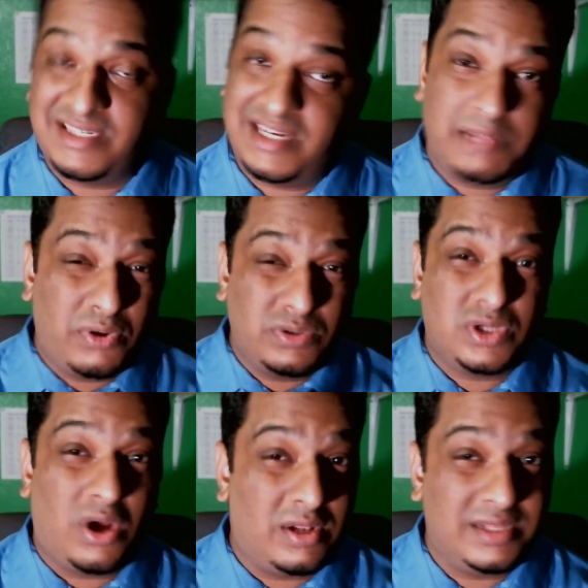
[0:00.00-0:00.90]
And I'll
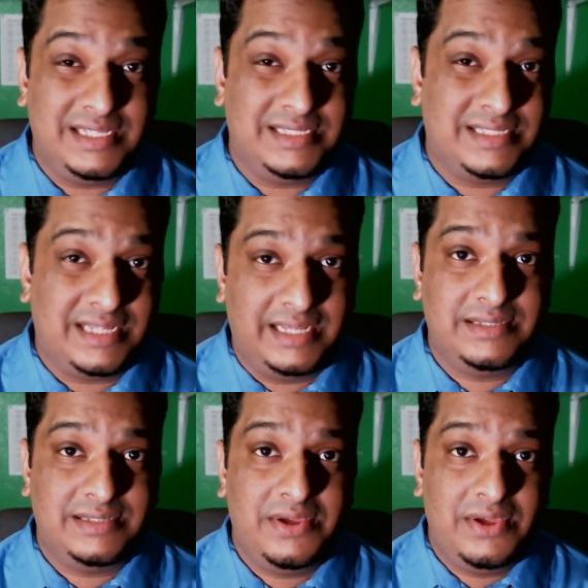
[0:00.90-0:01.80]
post all of these
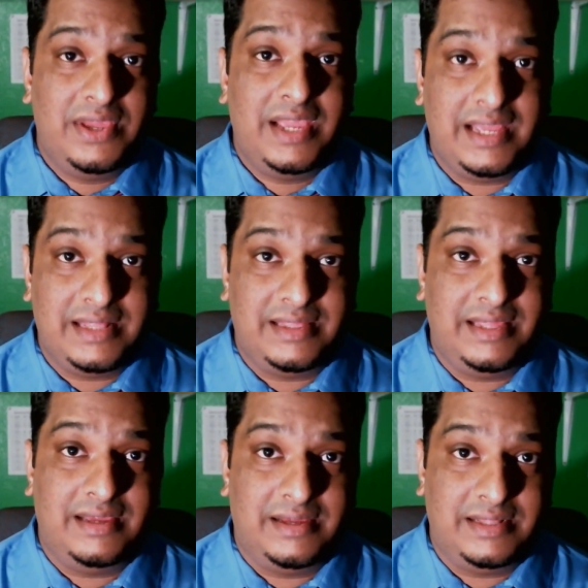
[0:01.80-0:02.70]
studies in
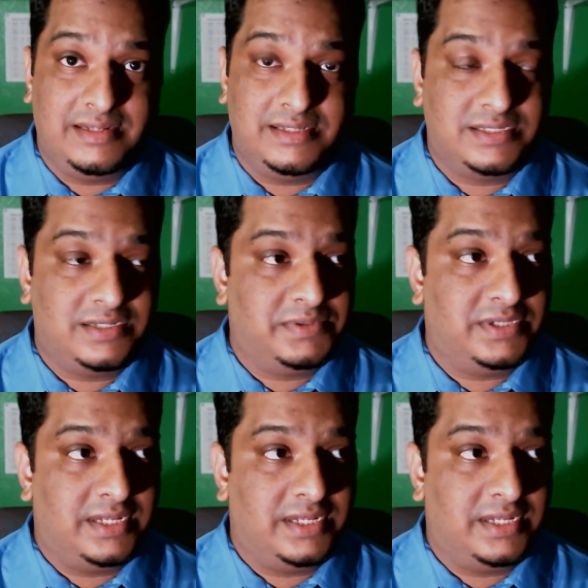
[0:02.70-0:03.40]
the description.